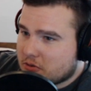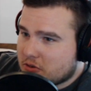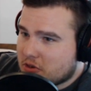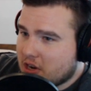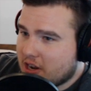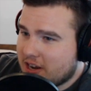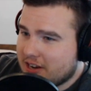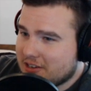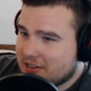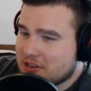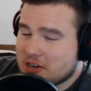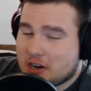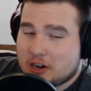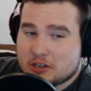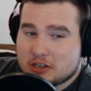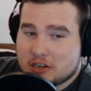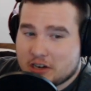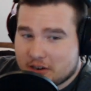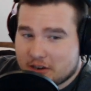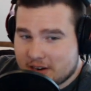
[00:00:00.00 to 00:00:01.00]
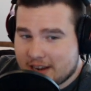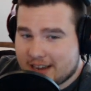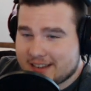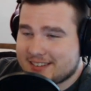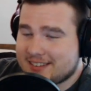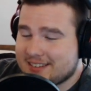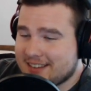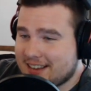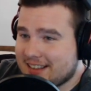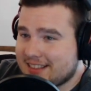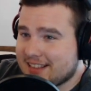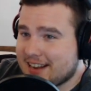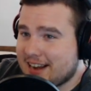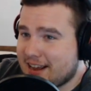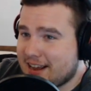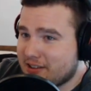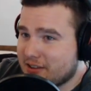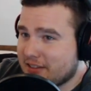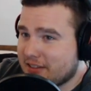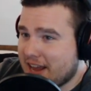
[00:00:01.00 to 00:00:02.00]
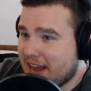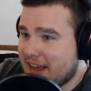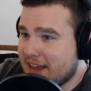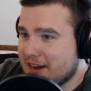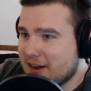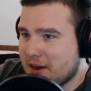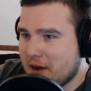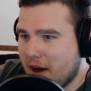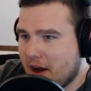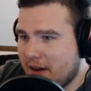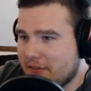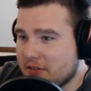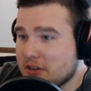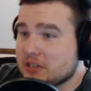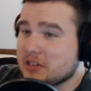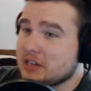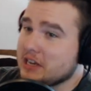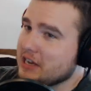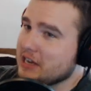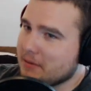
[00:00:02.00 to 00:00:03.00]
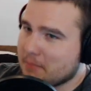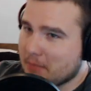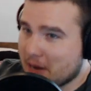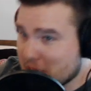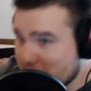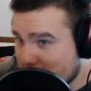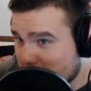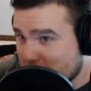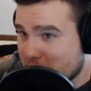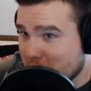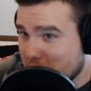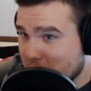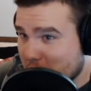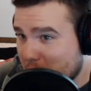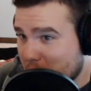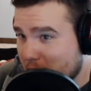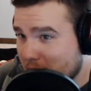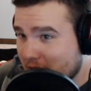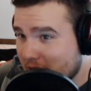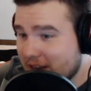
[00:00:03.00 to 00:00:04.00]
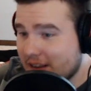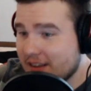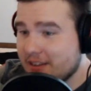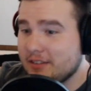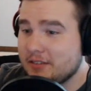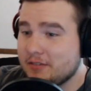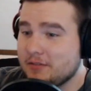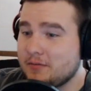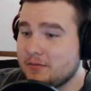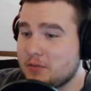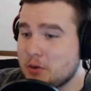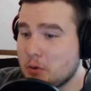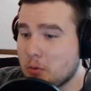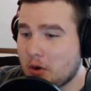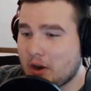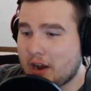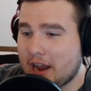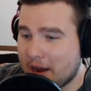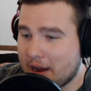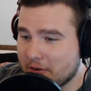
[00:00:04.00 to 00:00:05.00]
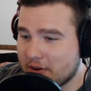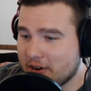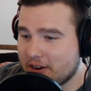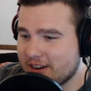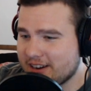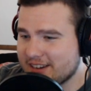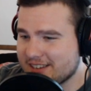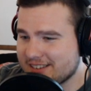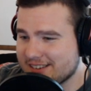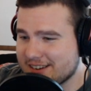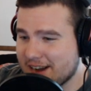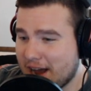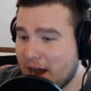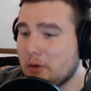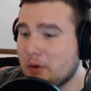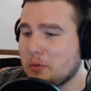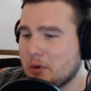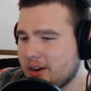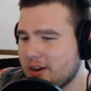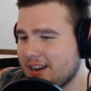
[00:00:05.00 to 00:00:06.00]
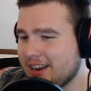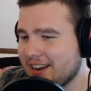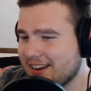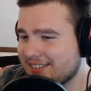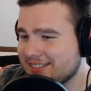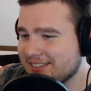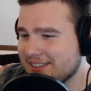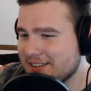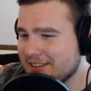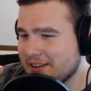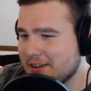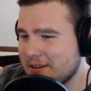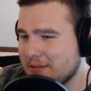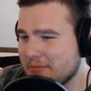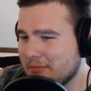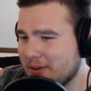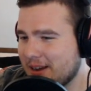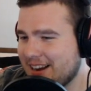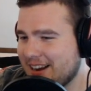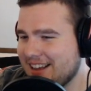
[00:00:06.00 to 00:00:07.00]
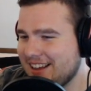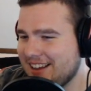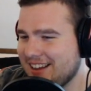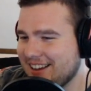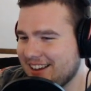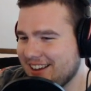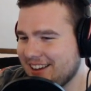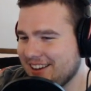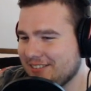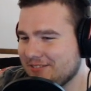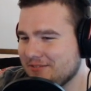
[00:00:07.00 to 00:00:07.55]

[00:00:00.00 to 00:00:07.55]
Josh here has hit the nail on the head, and obviously my YouTube viewer counter is not working, but it's